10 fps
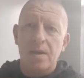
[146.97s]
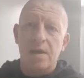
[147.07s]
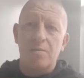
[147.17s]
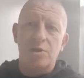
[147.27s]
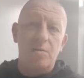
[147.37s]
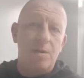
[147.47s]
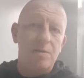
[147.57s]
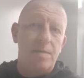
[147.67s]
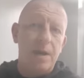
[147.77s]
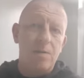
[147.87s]
and
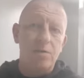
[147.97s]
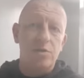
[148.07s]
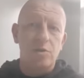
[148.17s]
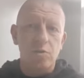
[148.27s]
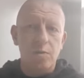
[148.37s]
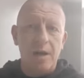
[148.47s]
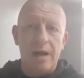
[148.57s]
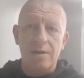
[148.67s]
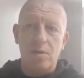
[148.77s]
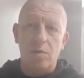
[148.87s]
sometimes the pain was so
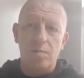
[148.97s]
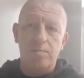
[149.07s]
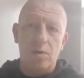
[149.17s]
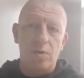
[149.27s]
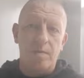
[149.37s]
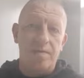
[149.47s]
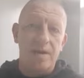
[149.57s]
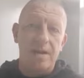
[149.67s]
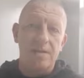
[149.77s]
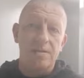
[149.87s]
bad in all my
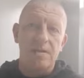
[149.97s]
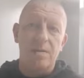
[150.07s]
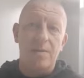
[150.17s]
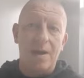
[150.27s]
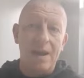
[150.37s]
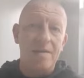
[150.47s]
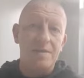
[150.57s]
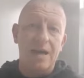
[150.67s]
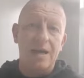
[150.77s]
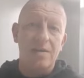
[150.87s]
fingers and in my
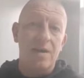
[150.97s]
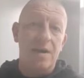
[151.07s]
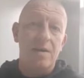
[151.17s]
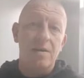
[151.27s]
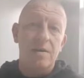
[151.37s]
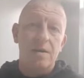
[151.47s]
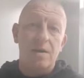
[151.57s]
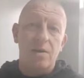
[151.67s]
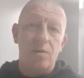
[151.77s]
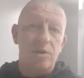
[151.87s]
left hand that
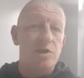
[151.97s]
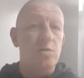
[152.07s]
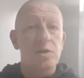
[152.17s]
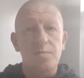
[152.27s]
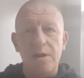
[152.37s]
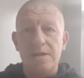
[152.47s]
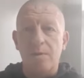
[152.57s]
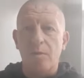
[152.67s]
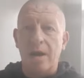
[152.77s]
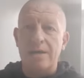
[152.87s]
it soon spread to
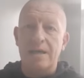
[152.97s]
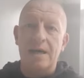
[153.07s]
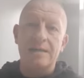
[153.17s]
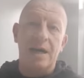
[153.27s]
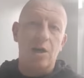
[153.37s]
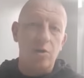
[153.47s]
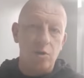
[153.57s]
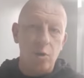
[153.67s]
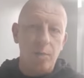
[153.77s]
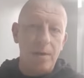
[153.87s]
my right hand. I
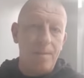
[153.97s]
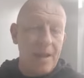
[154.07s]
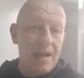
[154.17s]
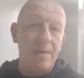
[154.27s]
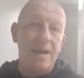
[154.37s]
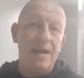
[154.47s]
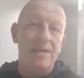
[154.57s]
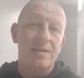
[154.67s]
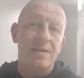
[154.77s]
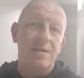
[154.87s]
couldn't open a baby
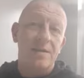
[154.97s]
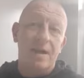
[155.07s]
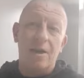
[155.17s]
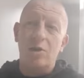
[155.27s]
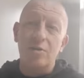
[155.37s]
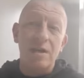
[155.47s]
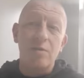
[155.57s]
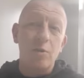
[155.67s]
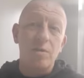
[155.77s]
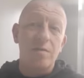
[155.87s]
gate, and I couldn't
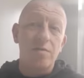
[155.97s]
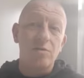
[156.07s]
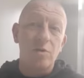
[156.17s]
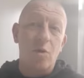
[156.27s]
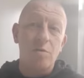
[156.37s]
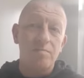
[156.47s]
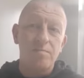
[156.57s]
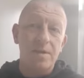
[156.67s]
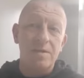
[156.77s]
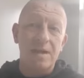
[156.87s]
even open the front door
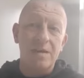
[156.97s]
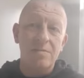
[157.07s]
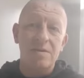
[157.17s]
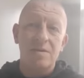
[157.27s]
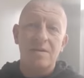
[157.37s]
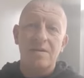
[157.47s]
at times.